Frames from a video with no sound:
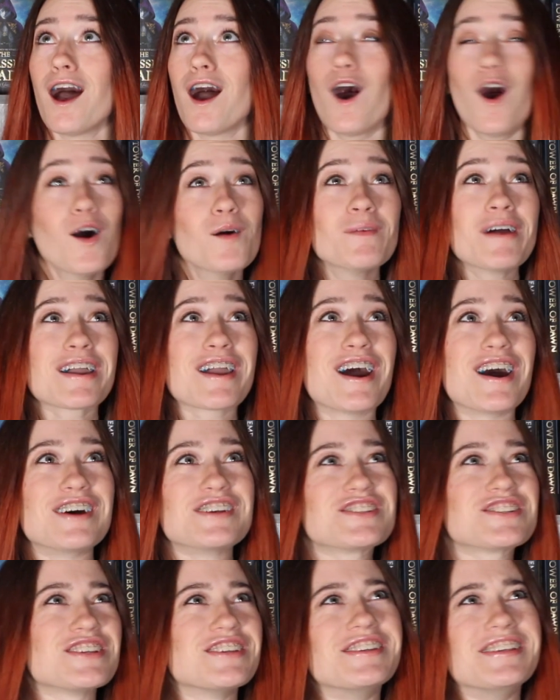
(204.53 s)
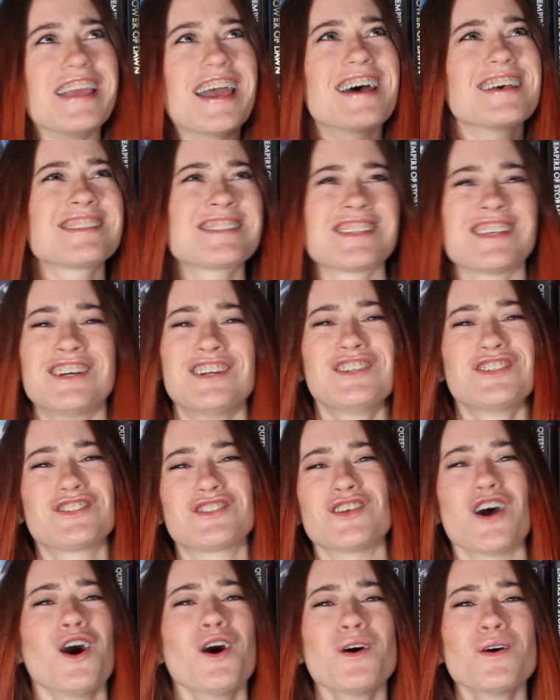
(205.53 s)
Oh my gosh, yes,
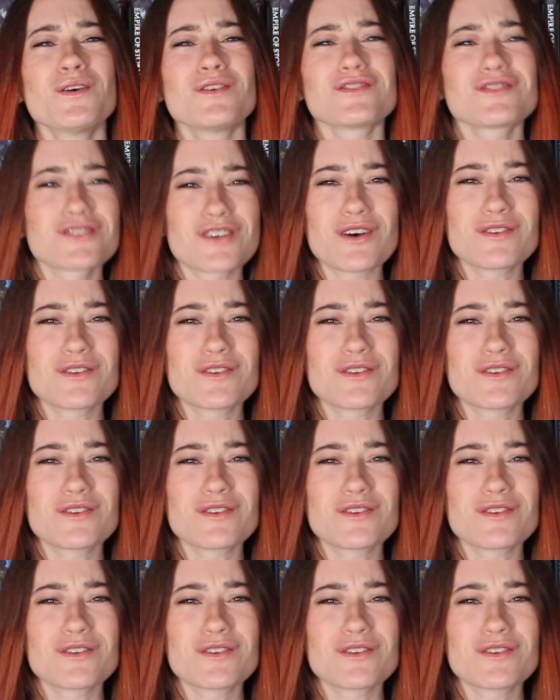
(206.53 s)
so